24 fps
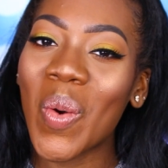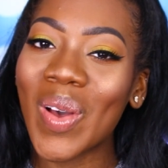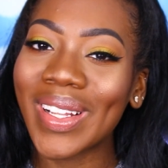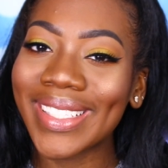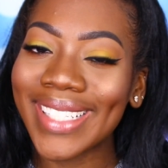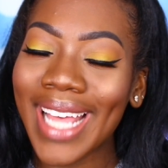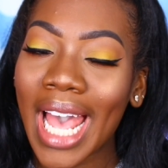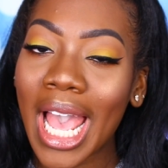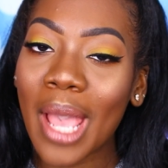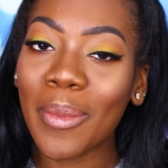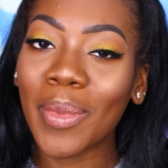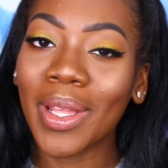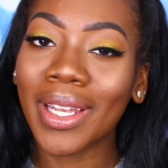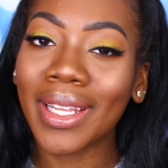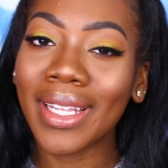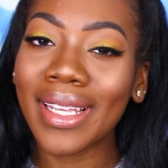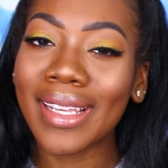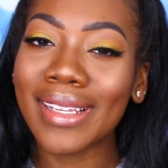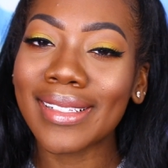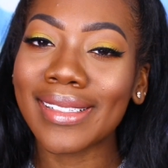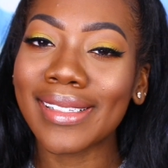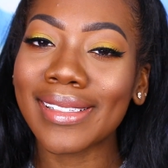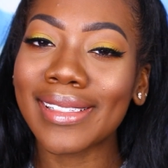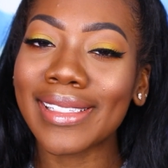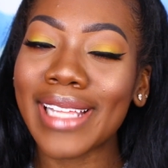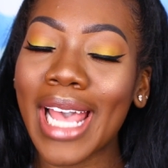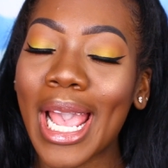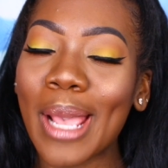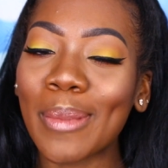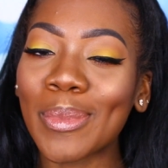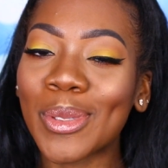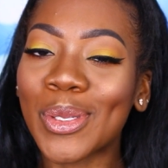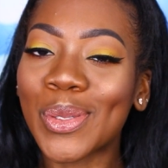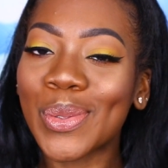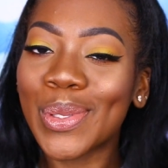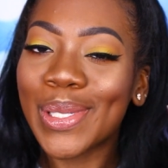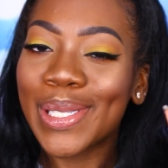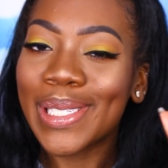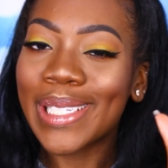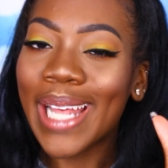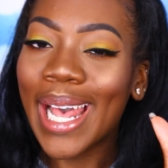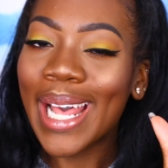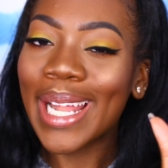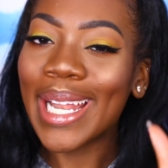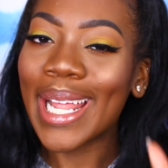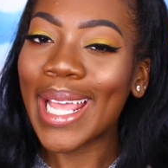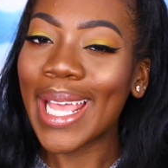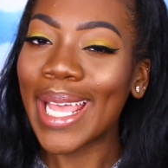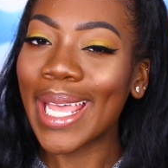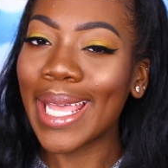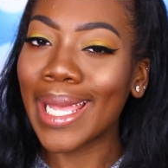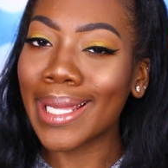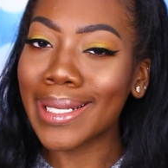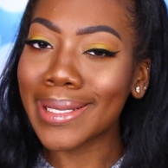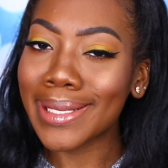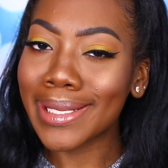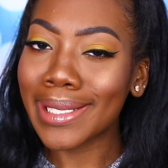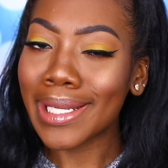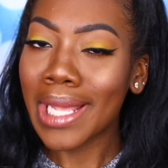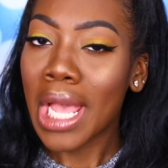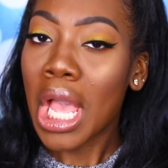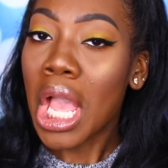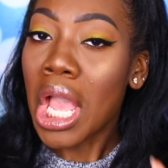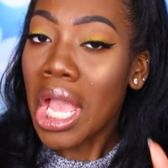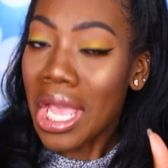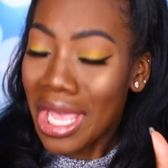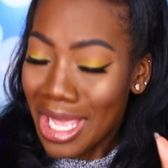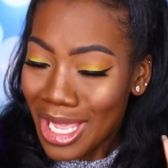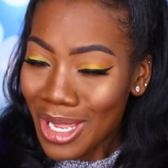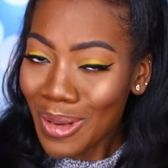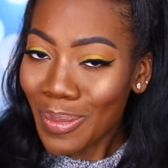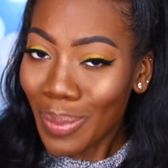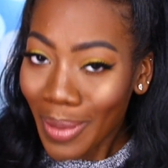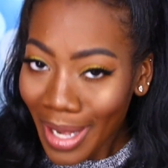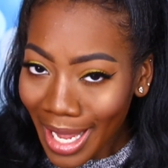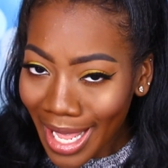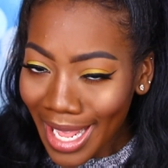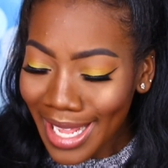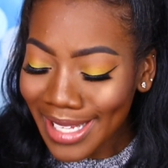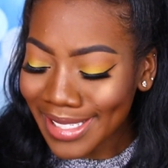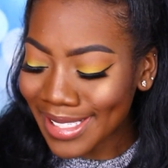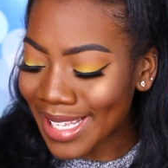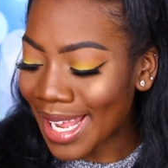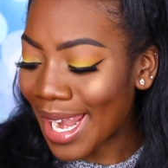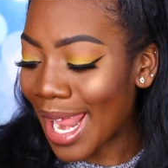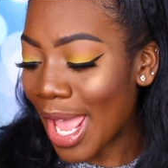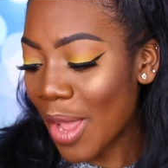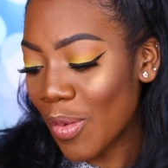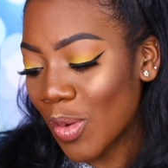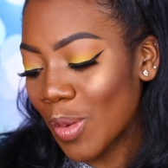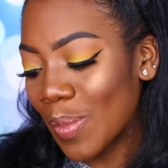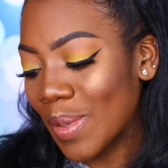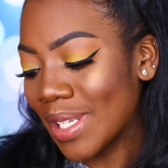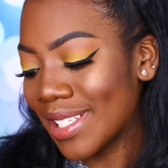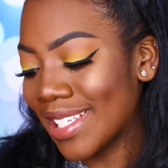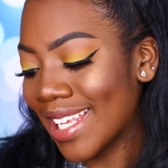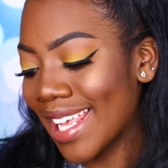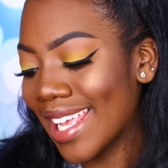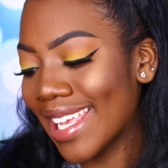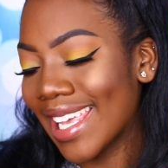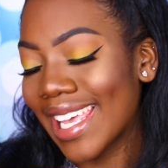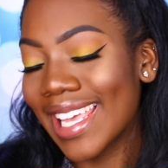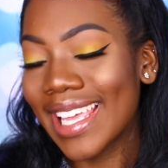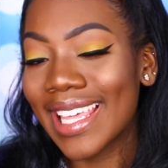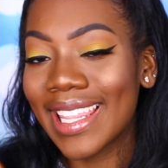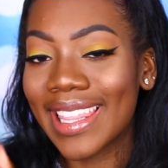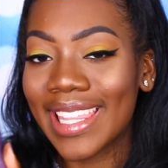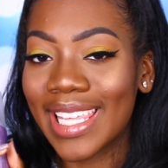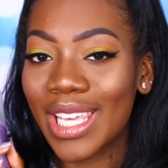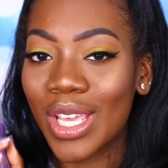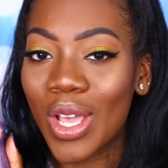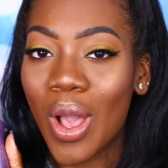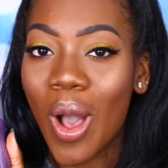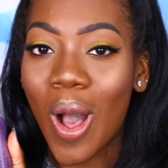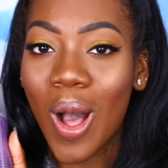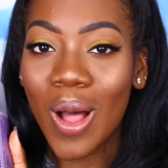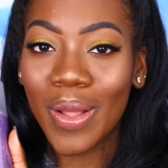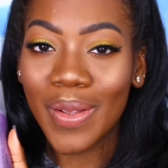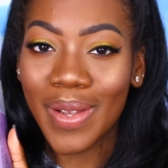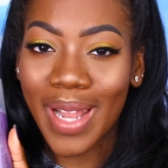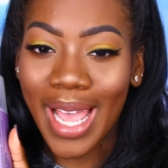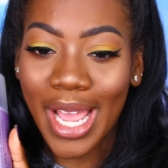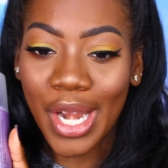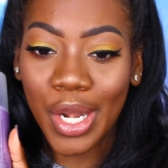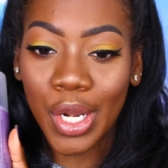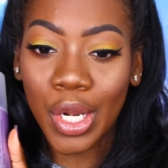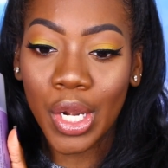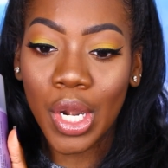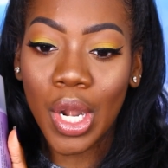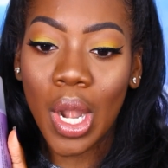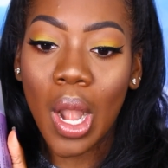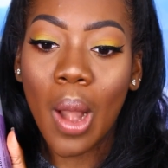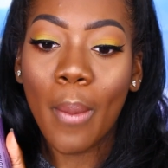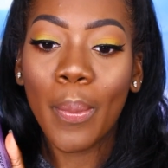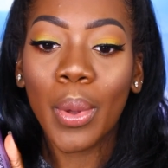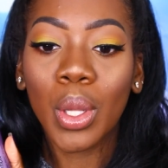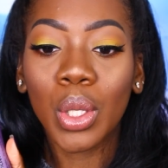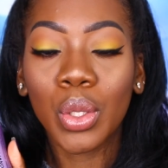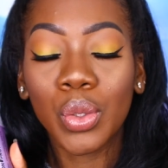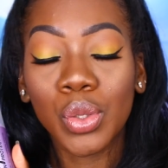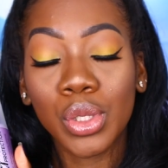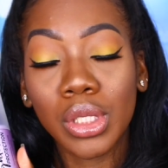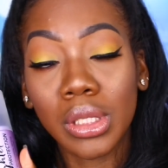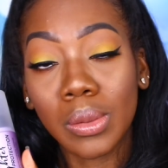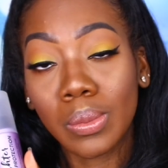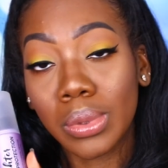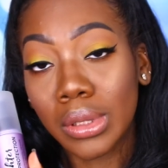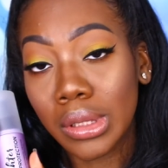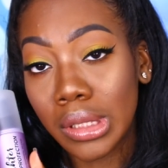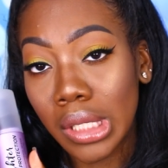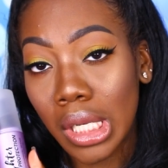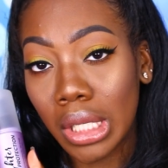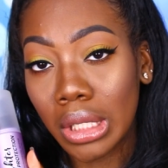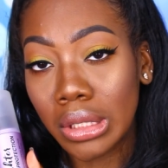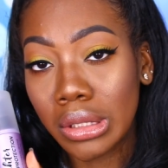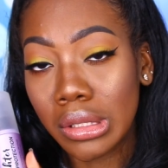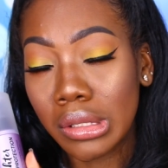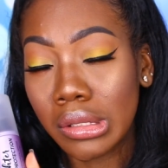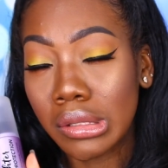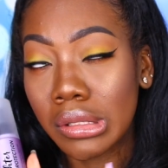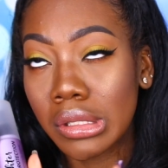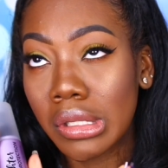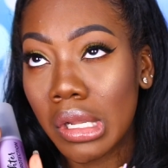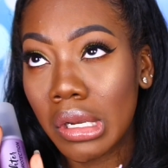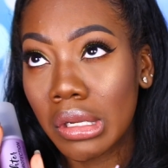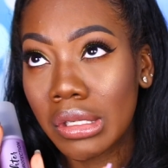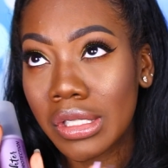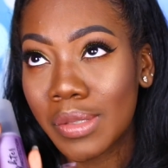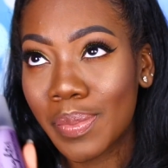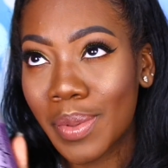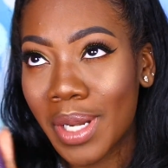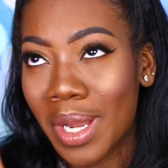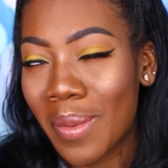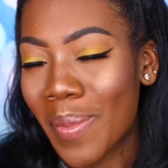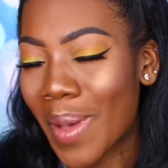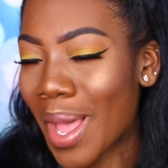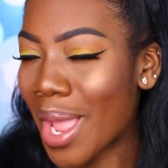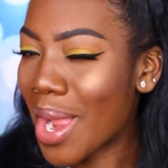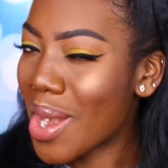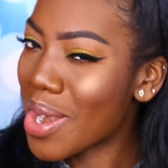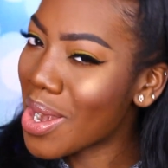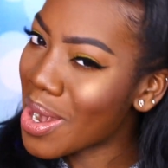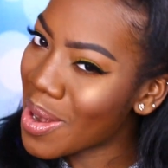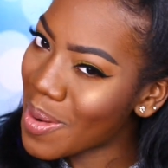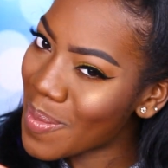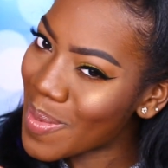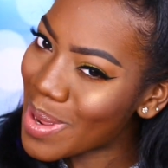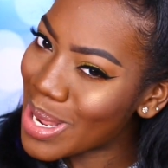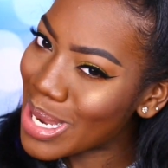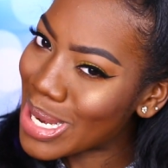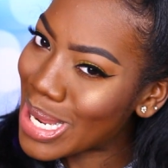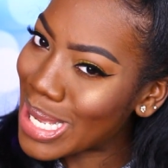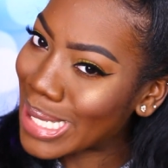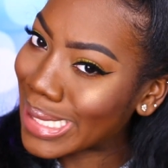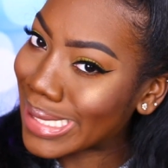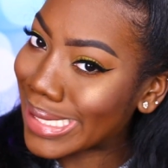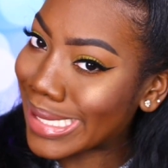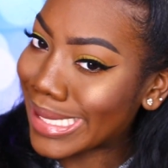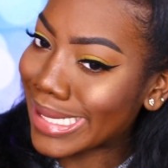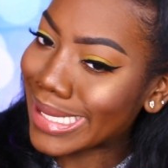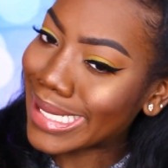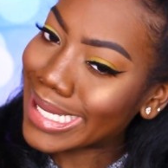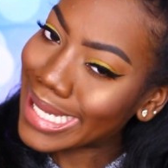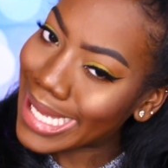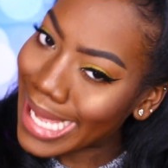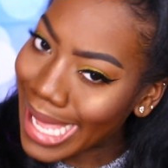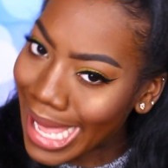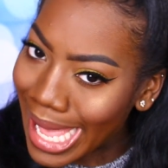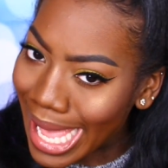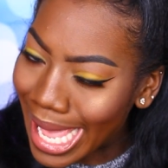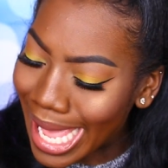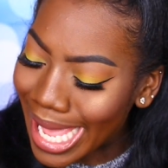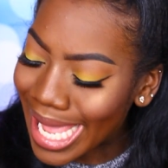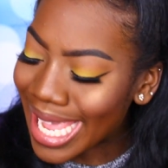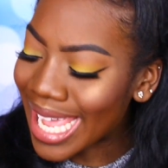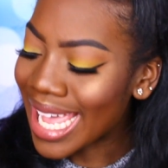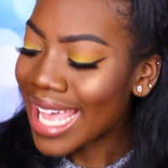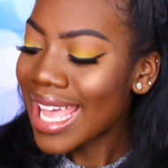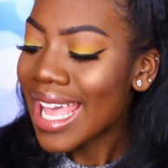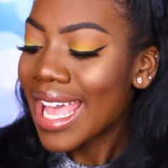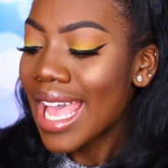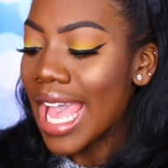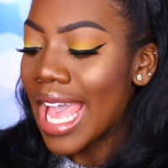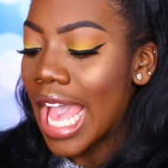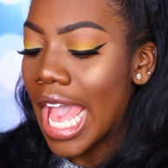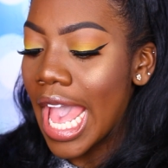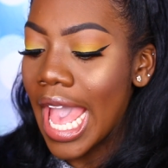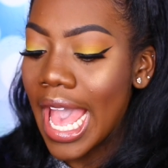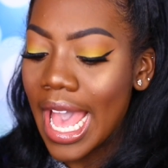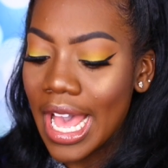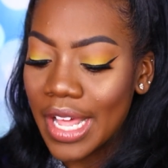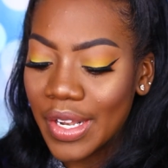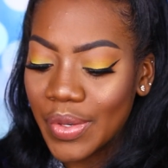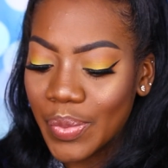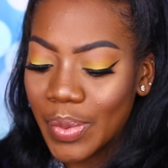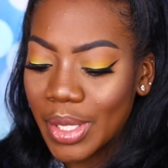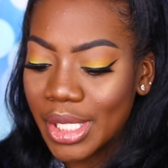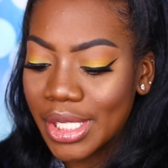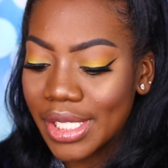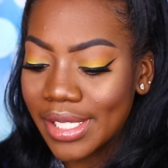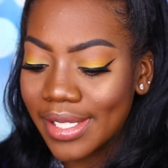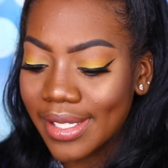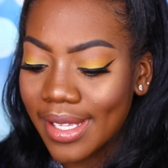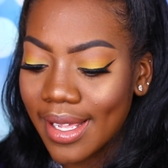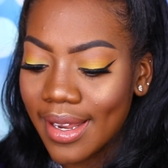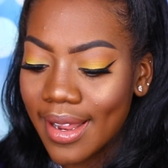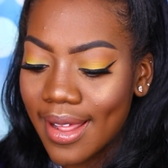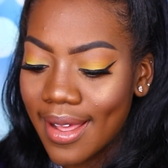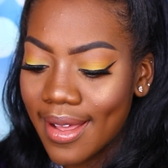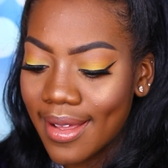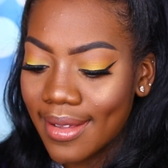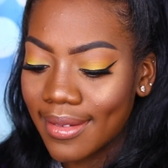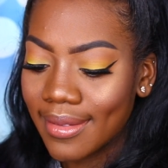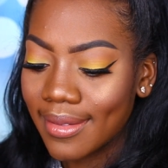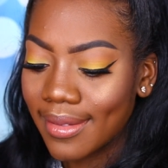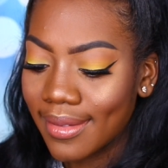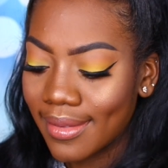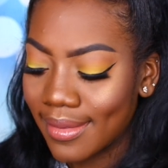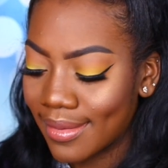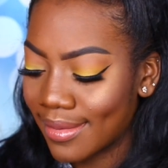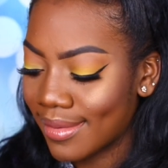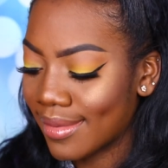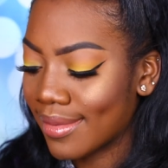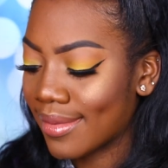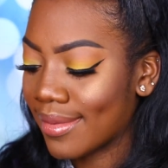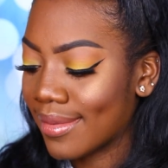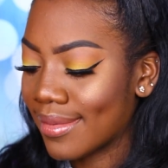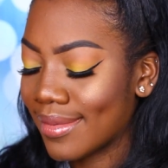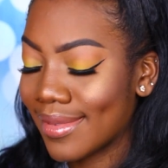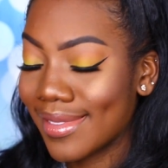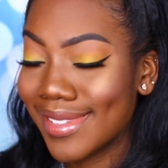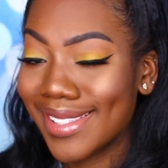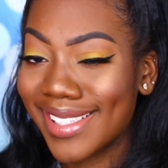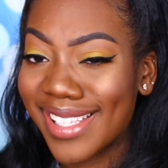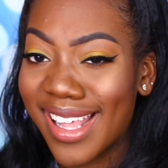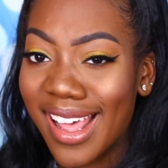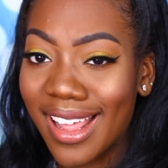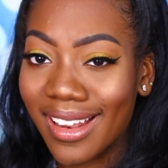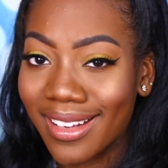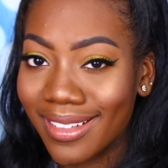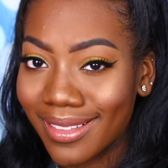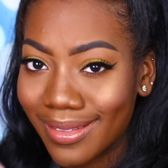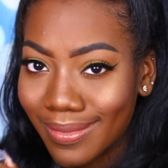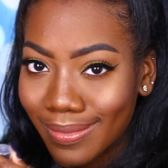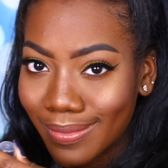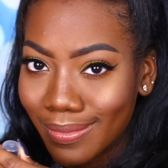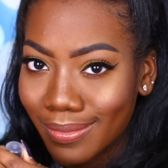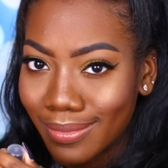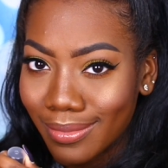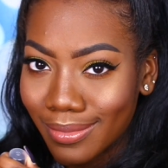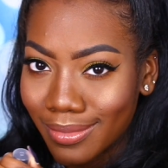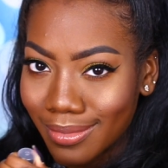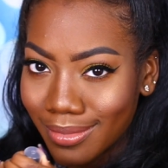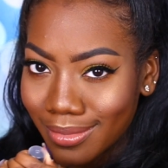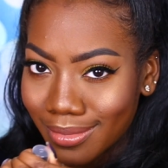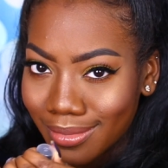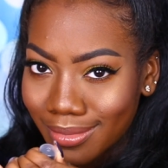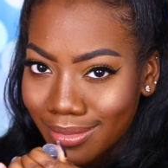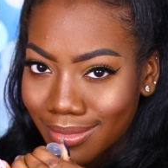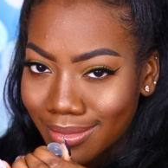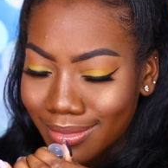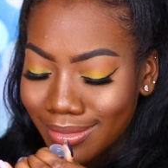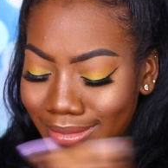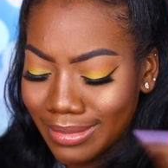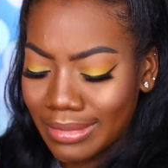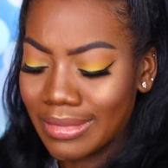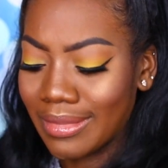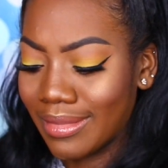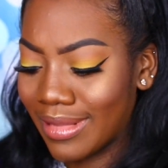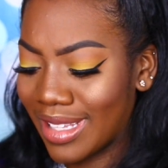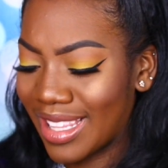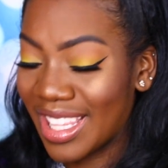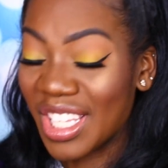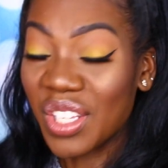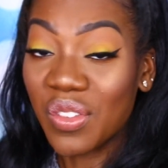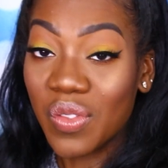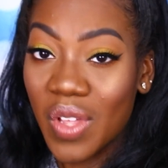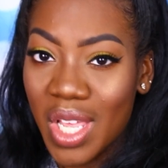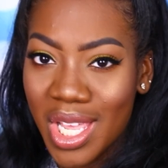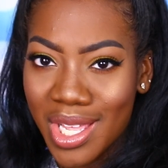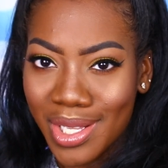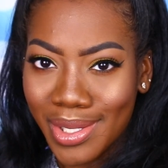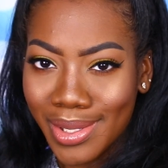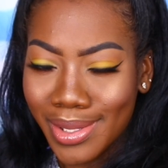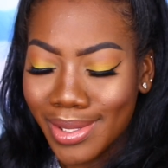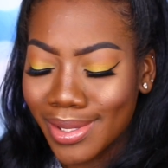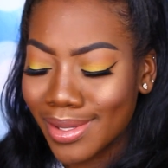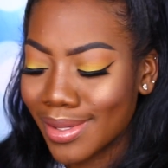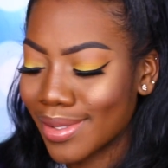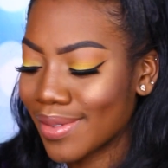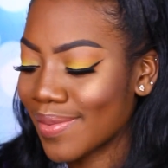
know what time it is? It's time to set it in place, and I will be taking the All Nighter Pollution Protection Setting Spray by Urban Decay, and we're just gonna set the face.